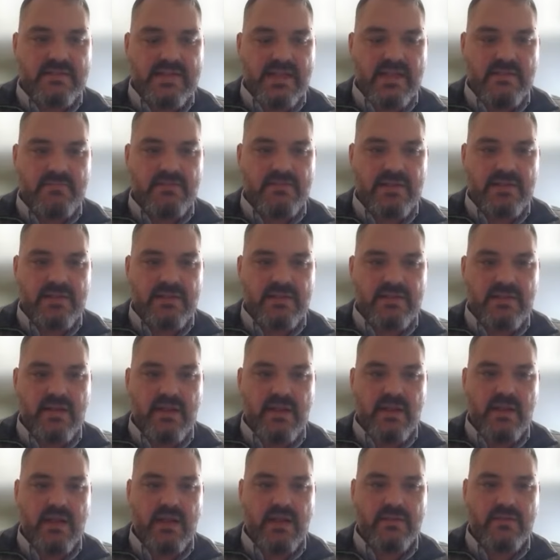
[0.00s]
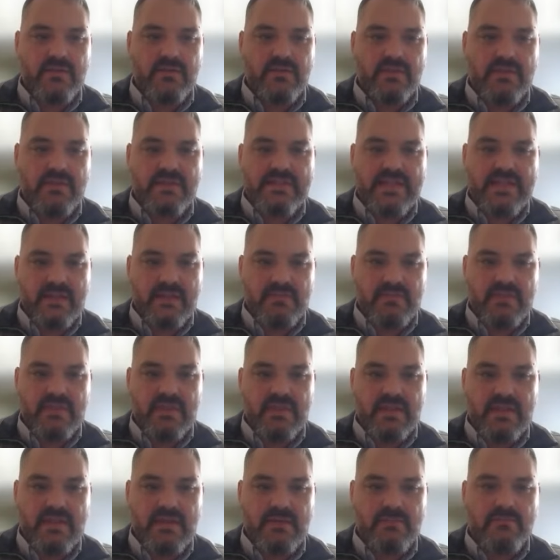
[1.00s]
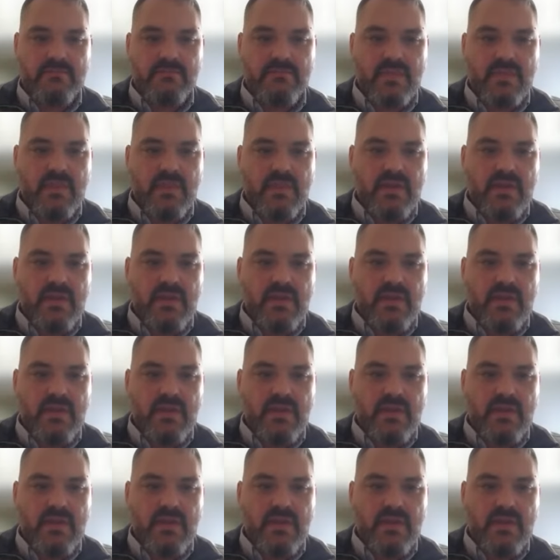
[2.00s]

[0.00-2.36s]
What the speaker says: sampling. They're the same thing.